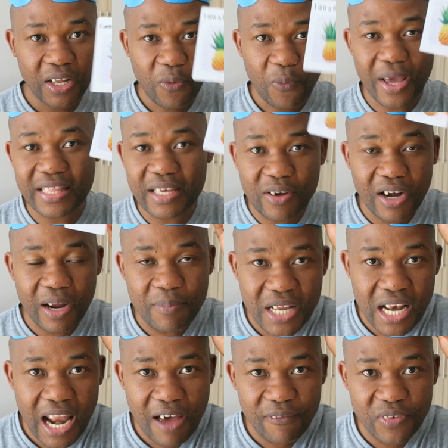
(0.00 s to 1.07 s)
where they're gonna be
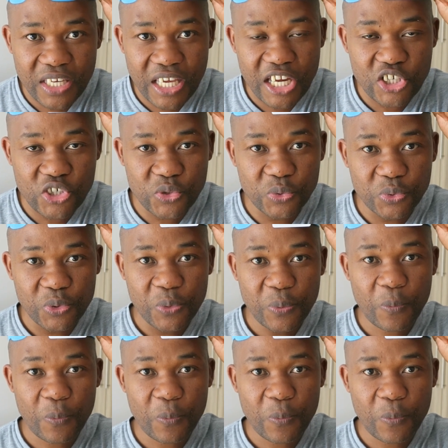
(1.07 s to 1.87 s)
laughing at you